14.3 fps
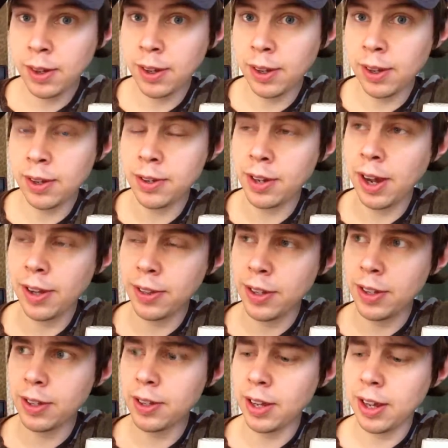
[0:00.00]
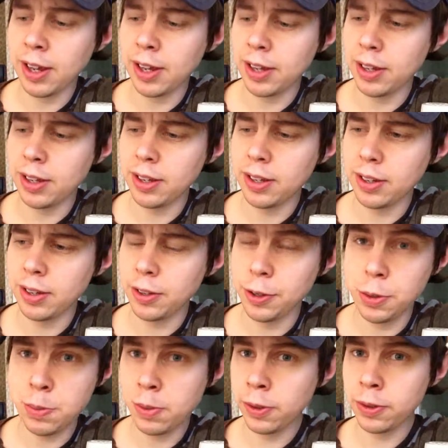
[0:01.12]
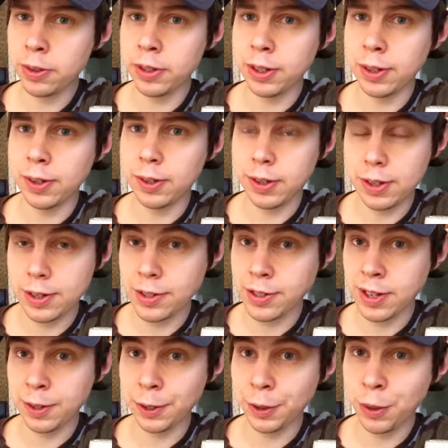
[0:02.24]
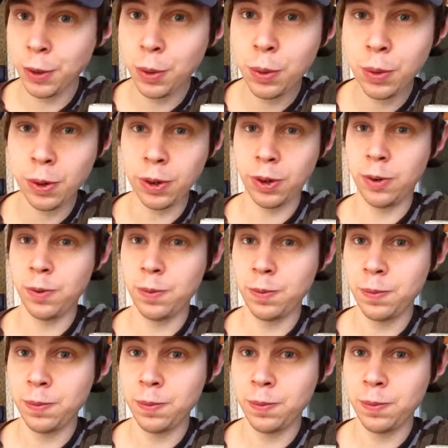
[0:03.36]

And I think that humility is at the core